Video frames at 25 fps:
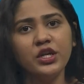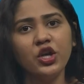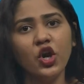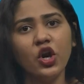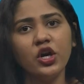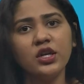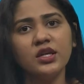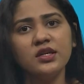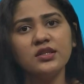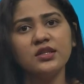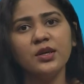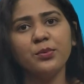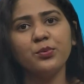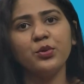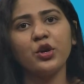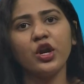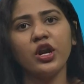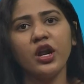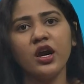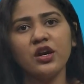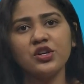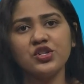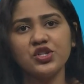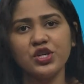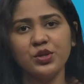during the
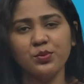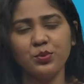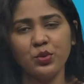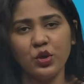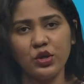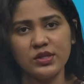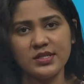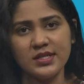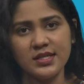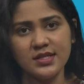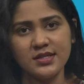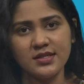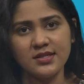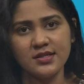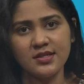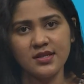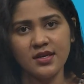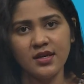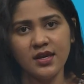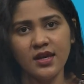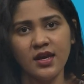production process.